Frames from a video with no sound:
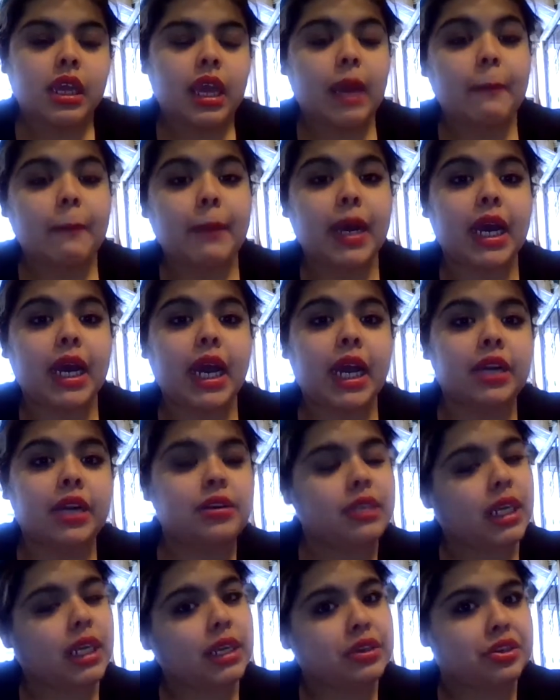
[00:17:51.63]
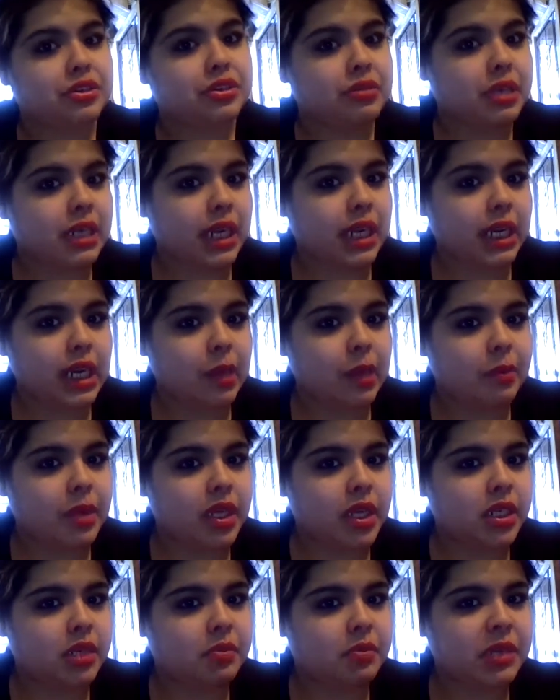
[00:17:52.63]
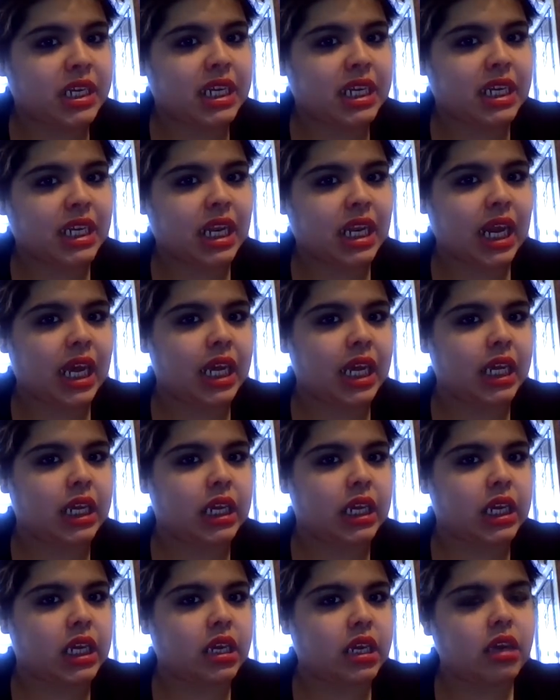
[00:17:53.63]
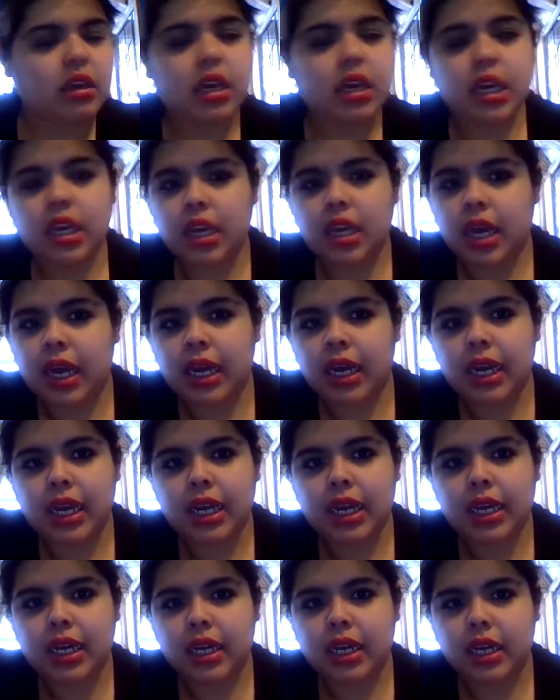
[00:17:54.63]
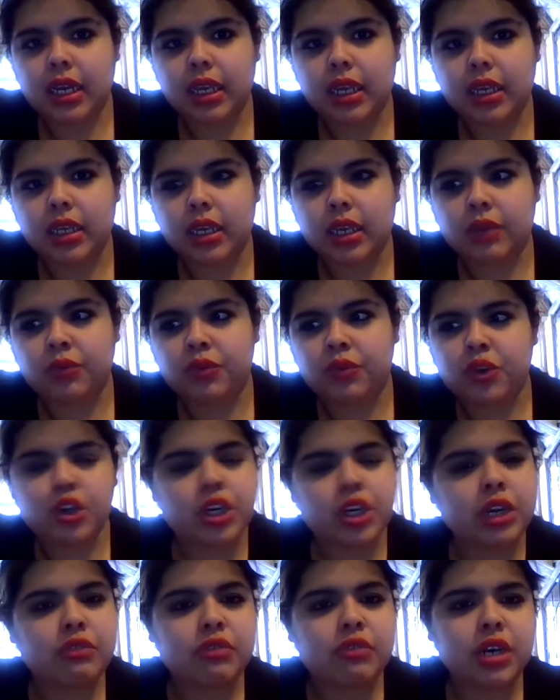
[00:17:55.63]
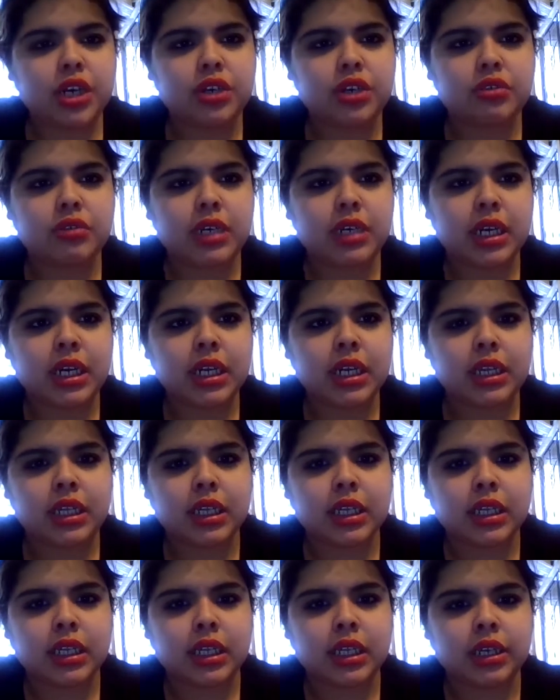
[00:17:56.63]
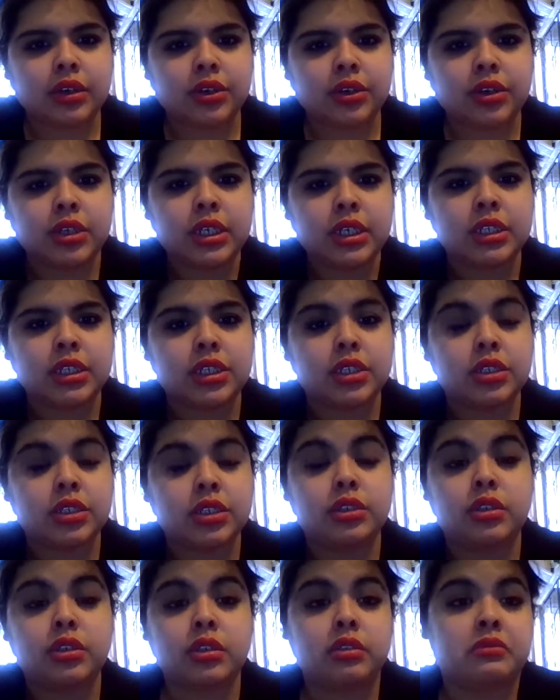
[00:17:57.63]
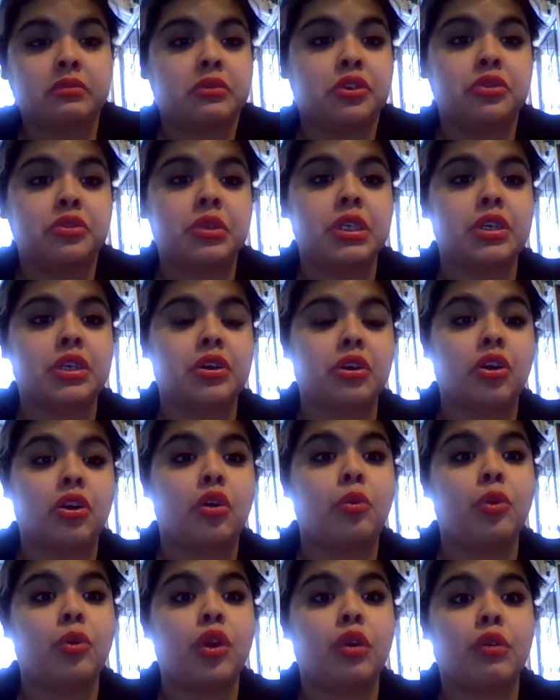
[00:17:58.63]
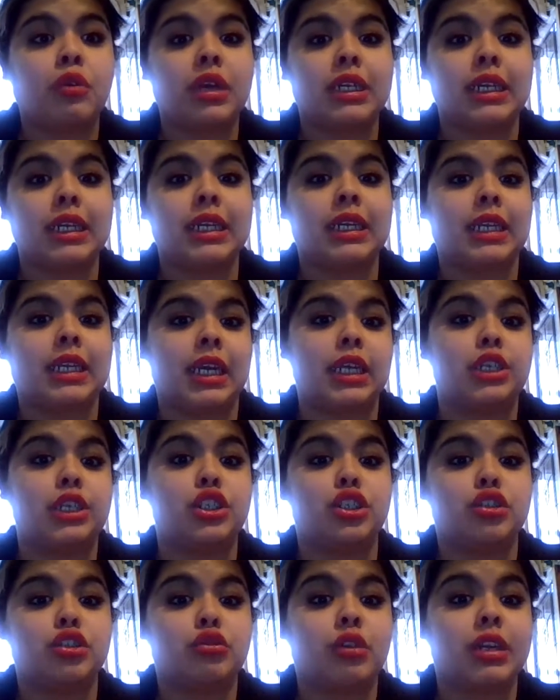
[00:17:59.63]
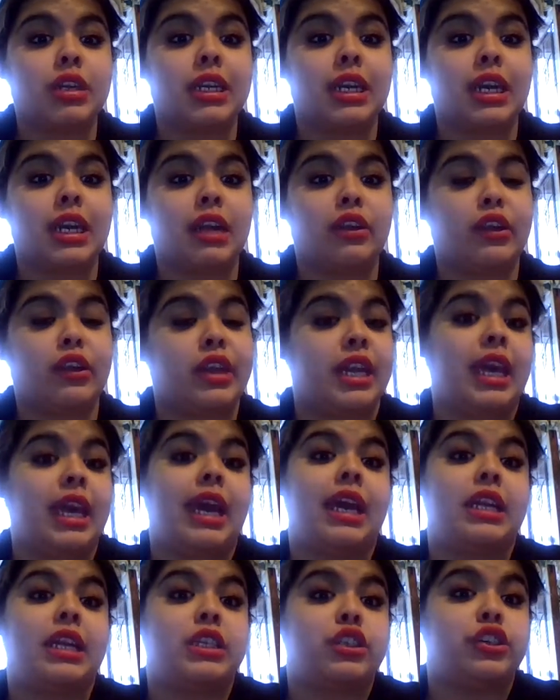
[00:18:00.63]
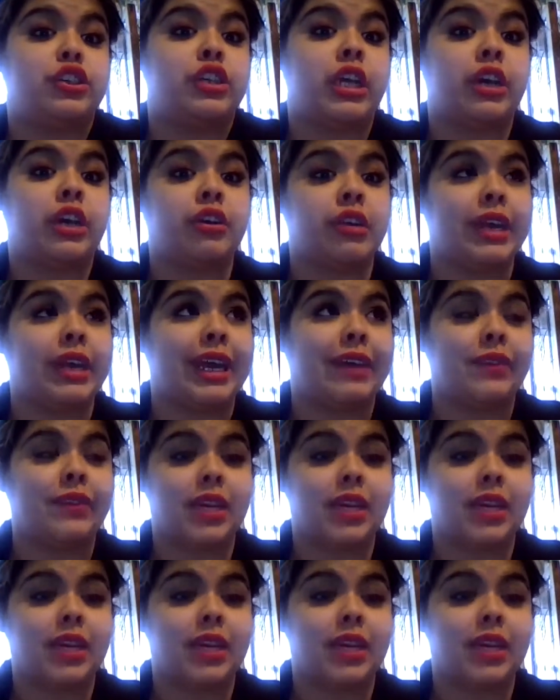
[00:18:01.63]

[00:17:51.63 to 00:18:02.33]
but I don't like doing that much because like online, like you're not really doing anything there. You're just doing their homework what they sent you, and then after that, you're not gonna have